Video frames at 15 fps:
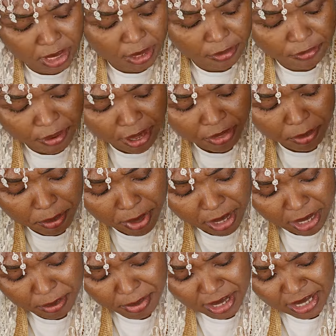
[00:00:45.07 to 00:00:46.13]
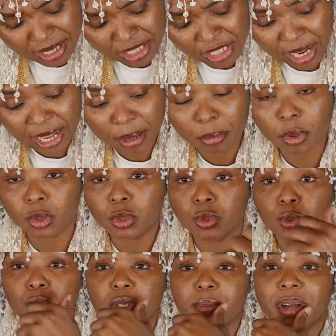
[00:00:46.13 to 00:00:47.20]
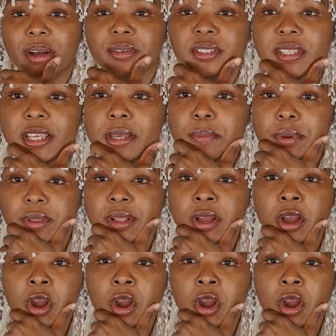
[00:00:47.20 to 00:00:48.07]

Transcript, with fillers: and find the main message i am going to do some housekeeping